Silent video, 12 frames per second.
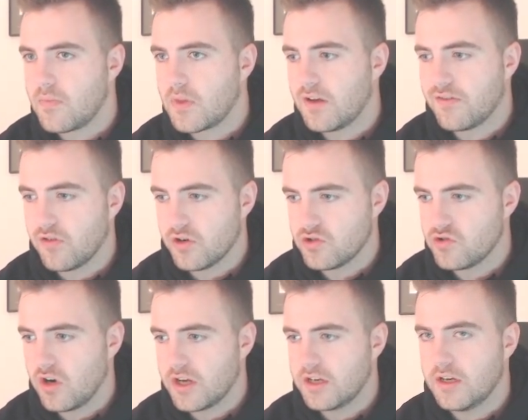for a
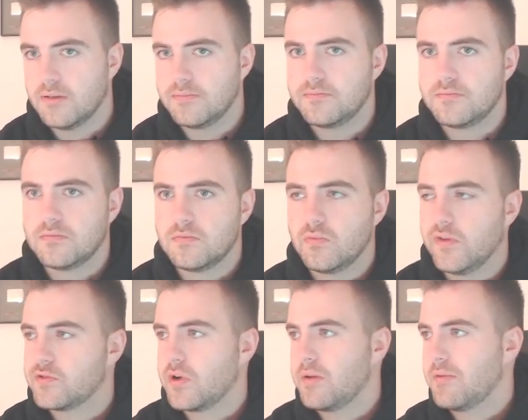striker with
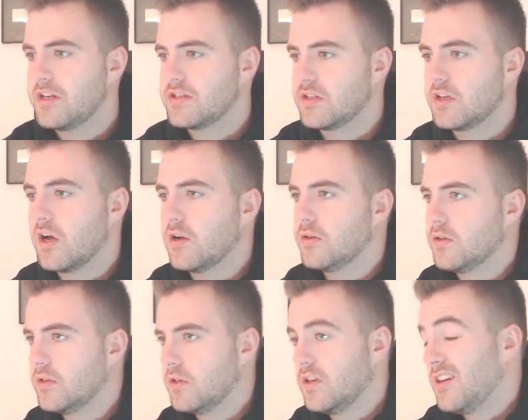20 minutes to go.
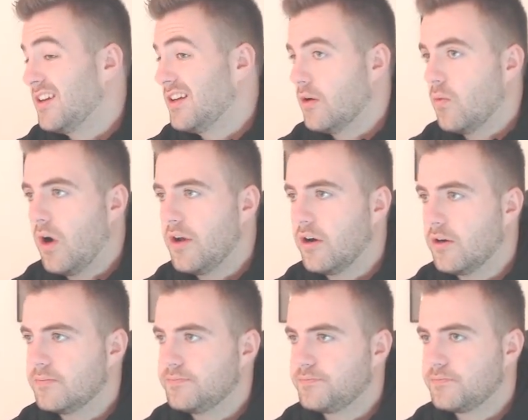Why not?
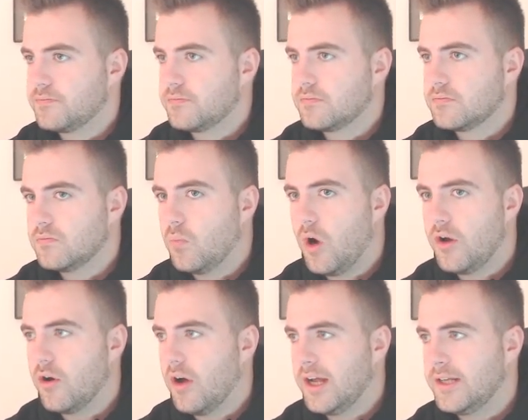Why
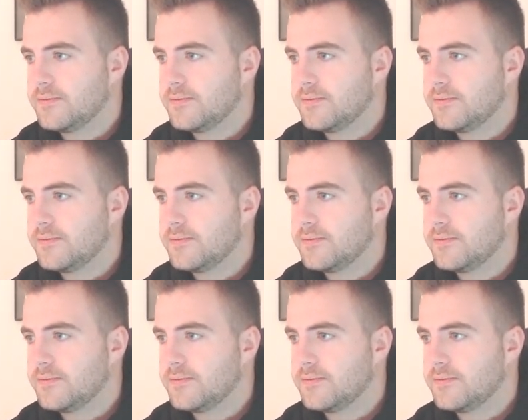not, eh?